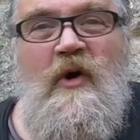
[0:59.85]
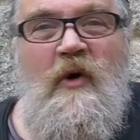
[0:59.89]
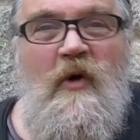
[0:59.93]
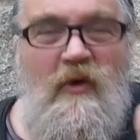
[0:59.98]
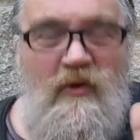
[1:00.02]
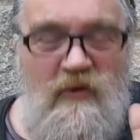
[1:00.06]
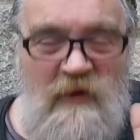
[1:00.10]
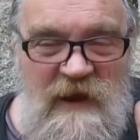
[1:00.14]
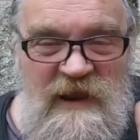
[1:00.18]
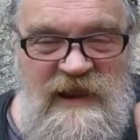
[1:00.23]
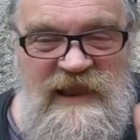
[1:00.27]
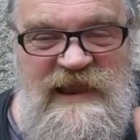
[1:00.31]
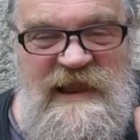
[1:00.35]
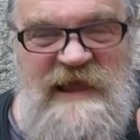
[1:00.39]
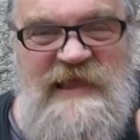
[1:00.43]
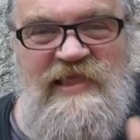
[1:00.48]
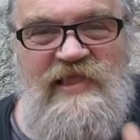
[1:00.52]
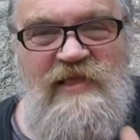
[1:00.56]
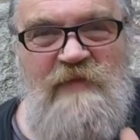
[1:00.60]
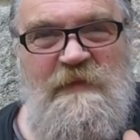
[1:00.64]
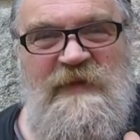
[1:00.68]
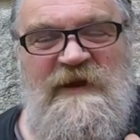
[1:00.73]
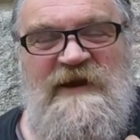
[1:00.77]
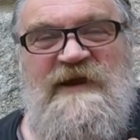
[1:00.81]
or a
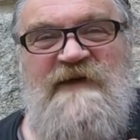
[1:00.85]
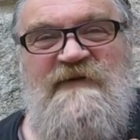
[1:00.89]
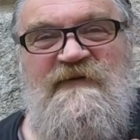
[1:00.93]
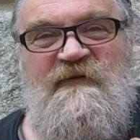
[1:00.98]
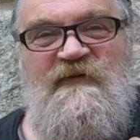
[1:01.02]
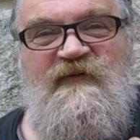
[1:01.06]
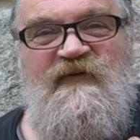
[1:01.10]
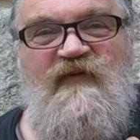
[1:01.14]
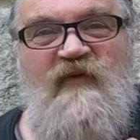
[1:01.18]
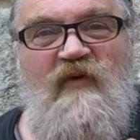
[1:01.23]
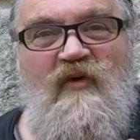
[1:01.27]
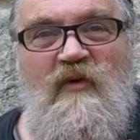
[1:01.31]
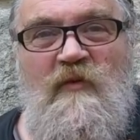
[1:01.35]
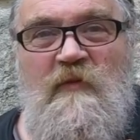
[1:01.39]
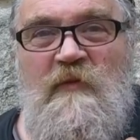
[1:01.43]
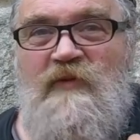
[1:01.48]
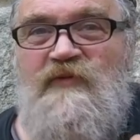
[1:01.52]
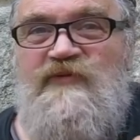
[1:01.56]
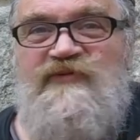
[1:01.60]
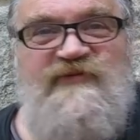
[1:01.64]
little bit informal,